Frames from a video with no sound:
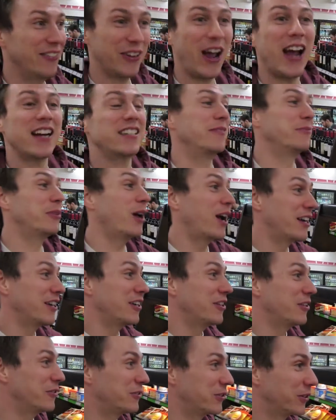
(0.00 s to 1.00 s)
We Actually, I'm talking
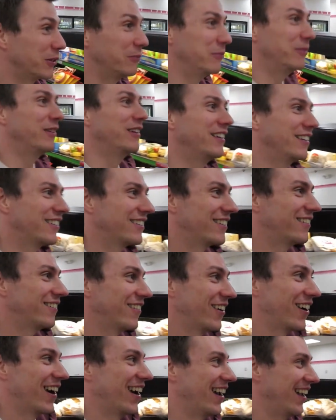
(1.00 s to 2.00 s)
to YouTube. Don't
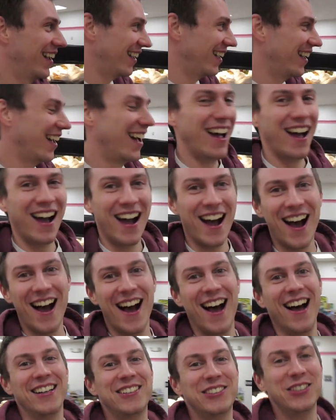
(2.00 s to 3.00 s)
worry.
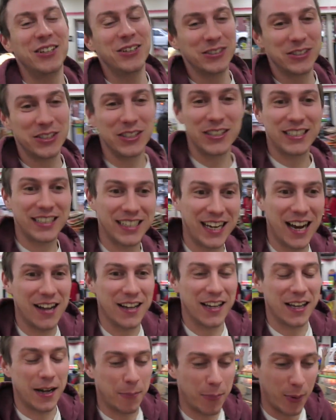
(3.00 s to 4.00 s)
Uh, so it's good to get out
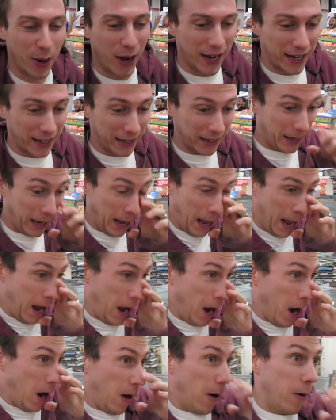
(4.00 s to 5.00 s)
and get a break.
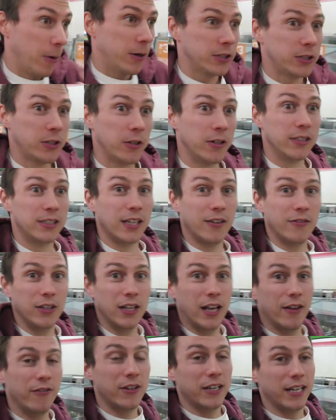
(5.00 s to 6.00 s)
just going to
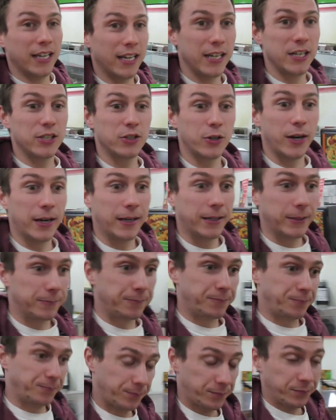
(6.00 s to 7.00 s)
7-Eleven, getting a drink,
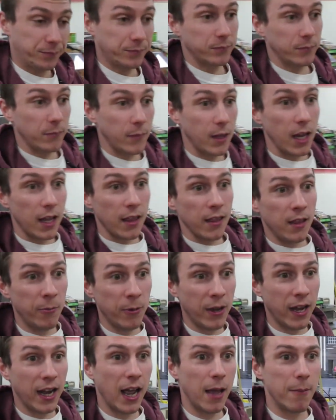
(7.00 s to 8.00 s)
then
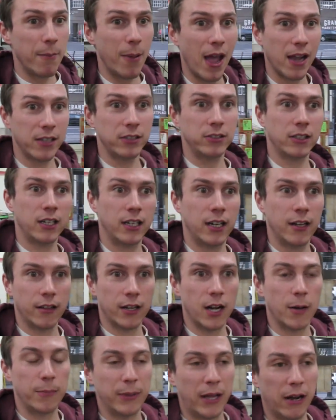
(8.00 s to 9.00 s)
we gotta head back, still got another
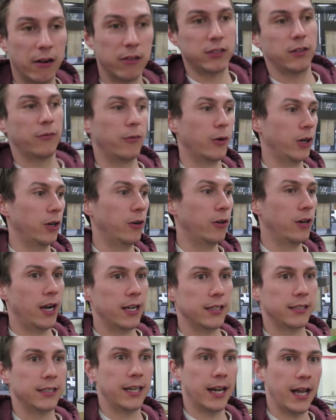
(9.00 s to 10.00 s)
couple hours of work going
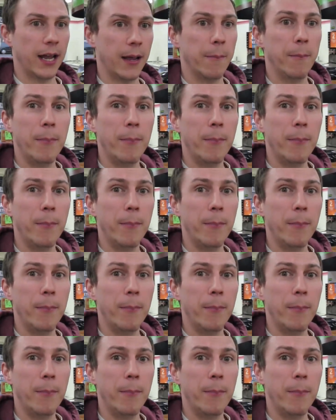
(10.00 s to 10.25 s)
on today.